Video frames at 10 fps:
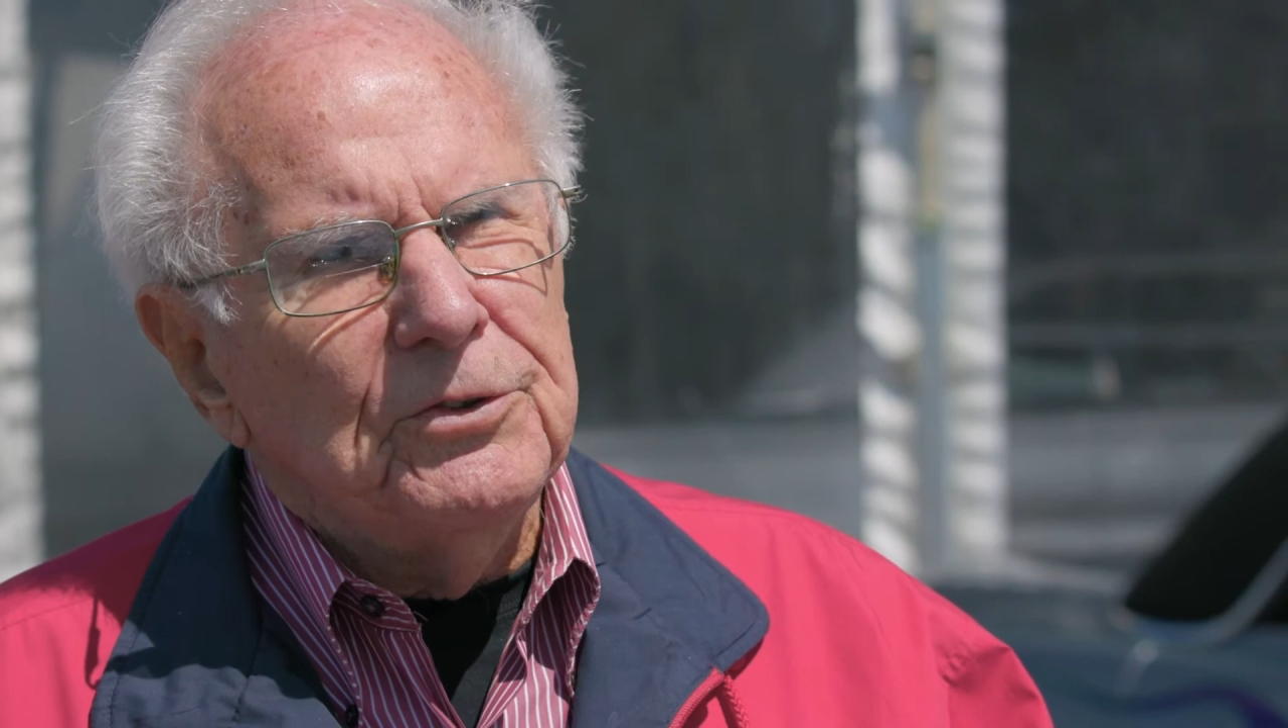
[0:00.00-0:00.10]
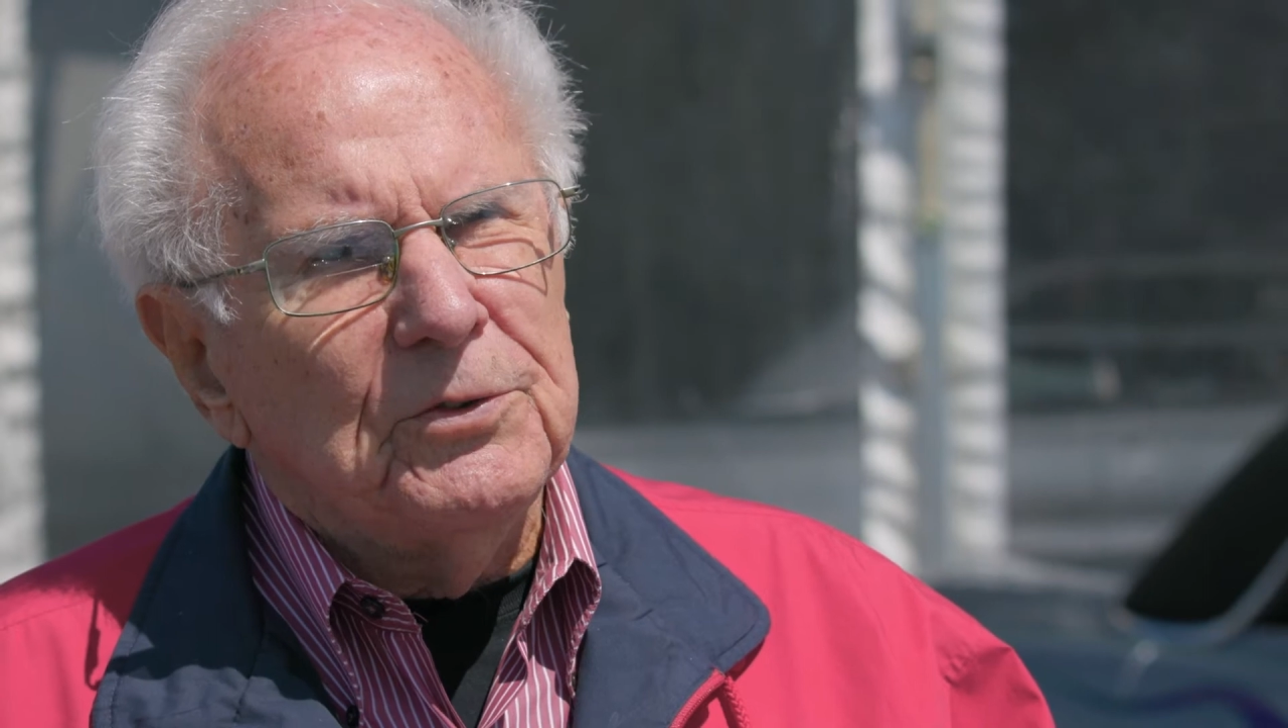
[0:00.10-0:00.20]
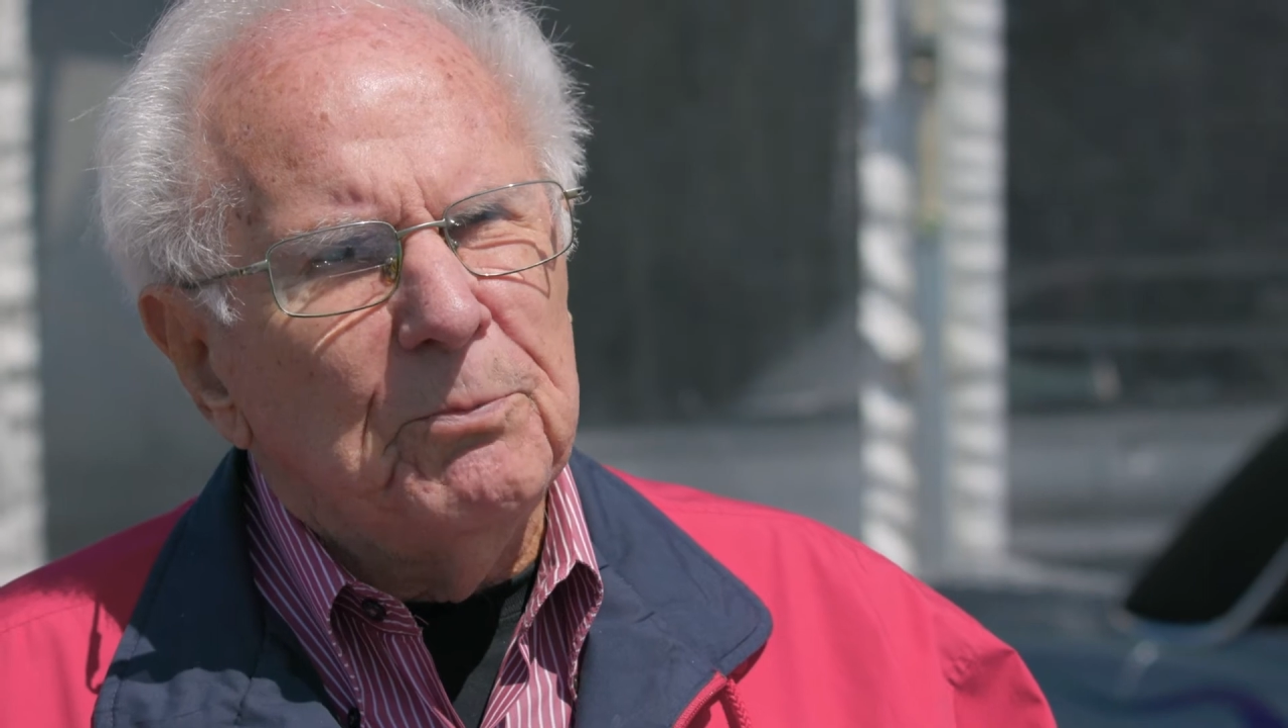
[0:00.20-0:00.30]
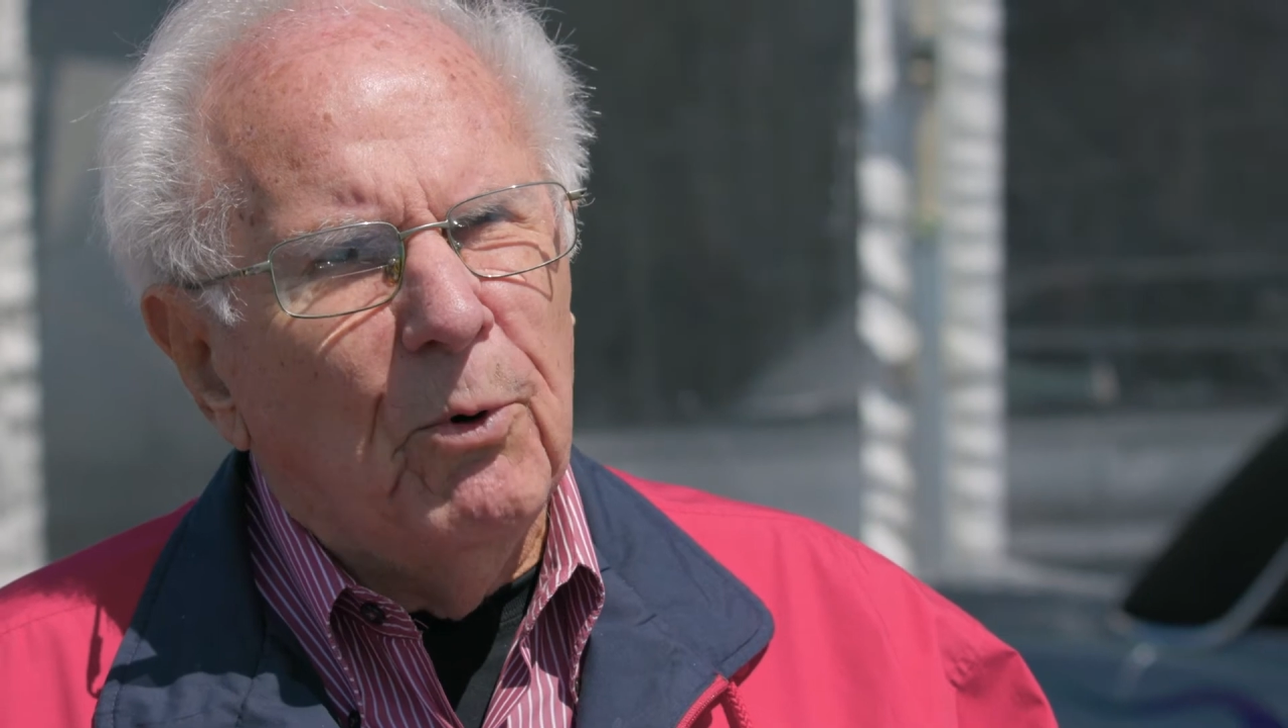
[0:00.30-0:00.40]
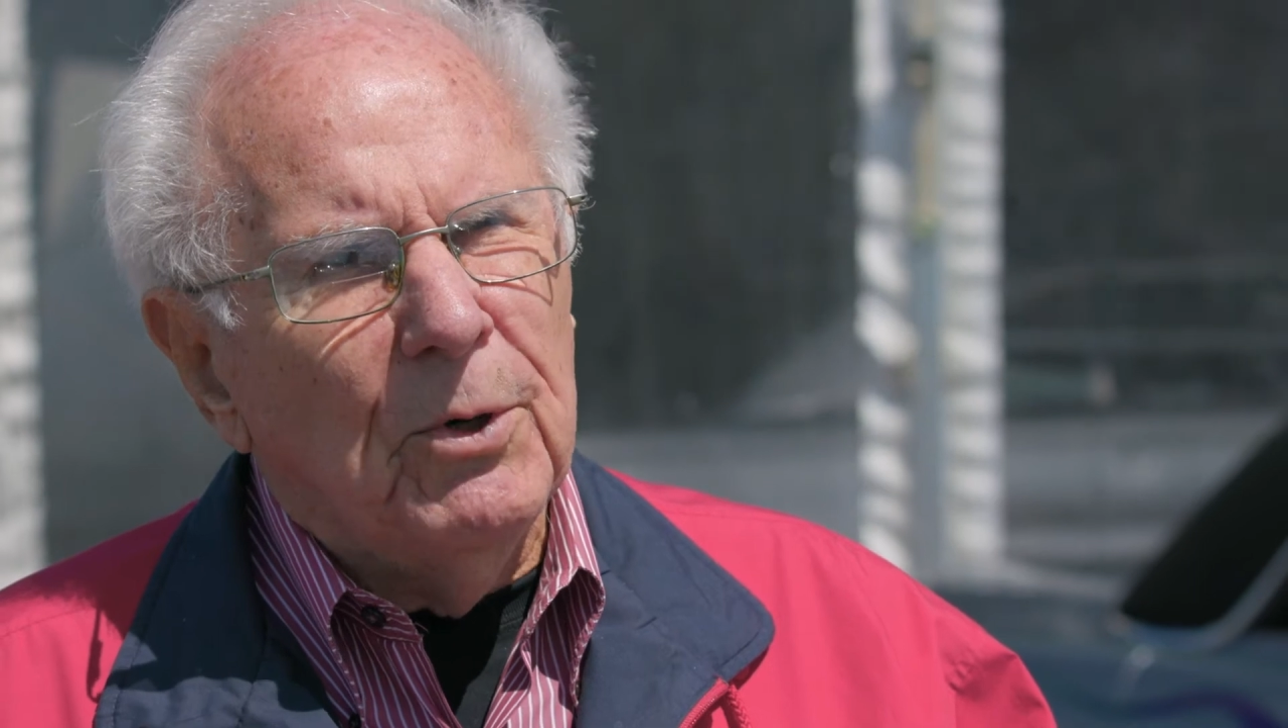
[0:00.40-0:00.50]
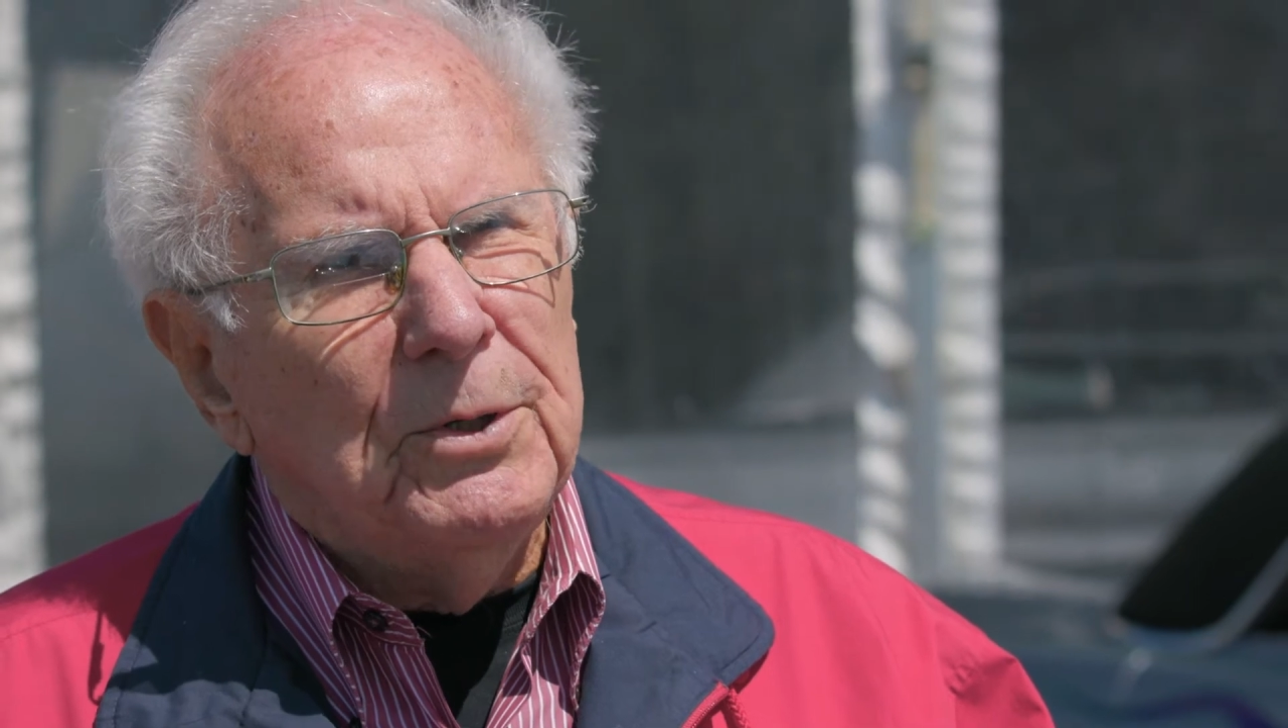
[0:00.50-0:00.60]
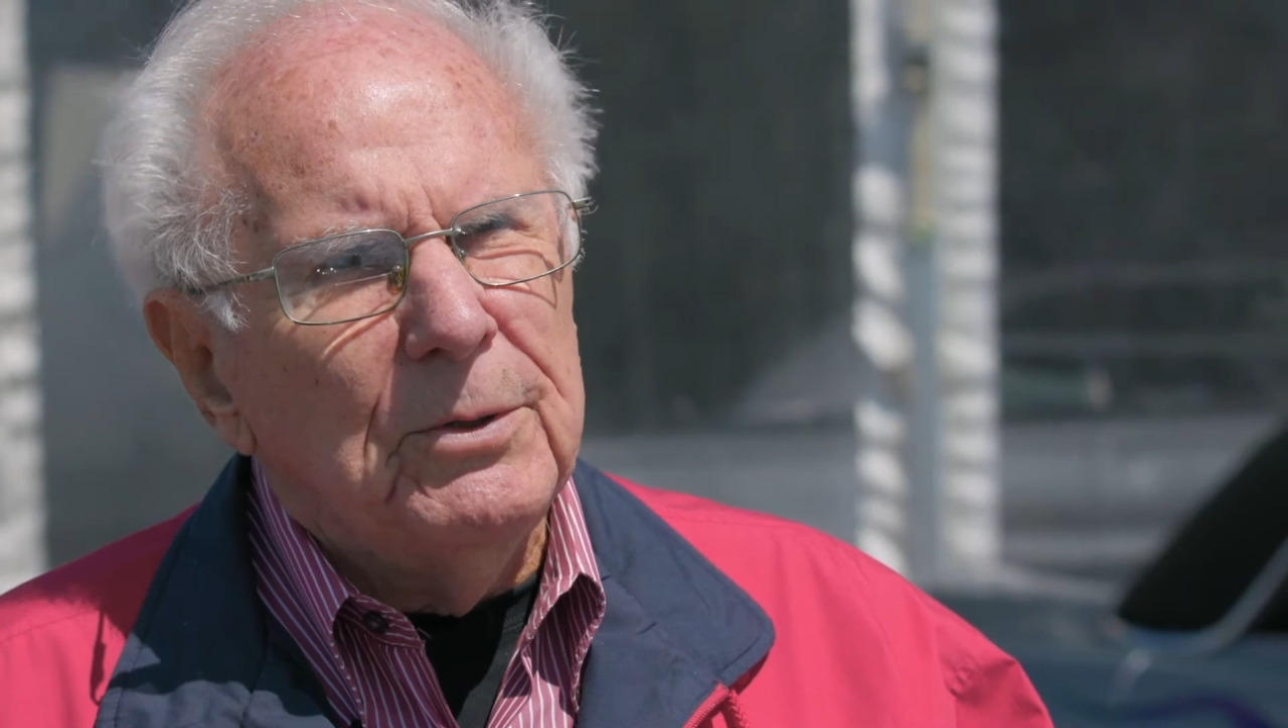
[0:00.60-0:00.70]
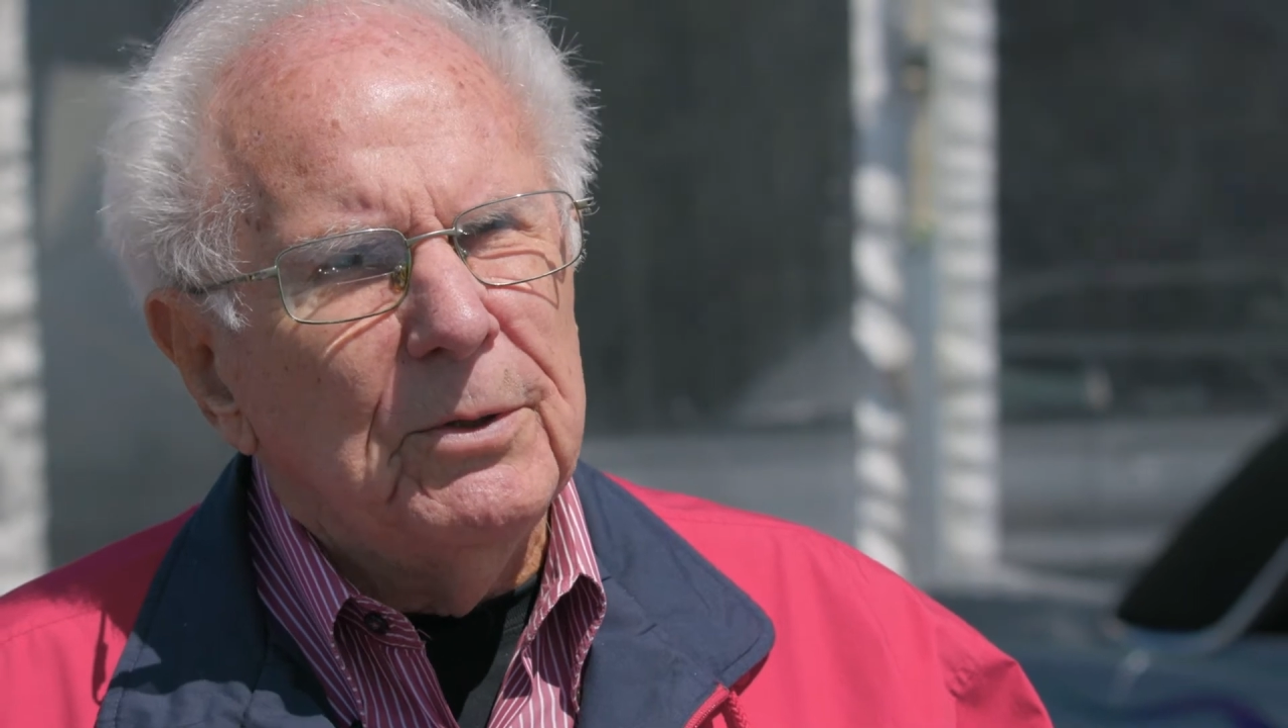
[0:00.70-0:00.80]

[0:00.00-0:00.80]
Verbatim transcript: the sport,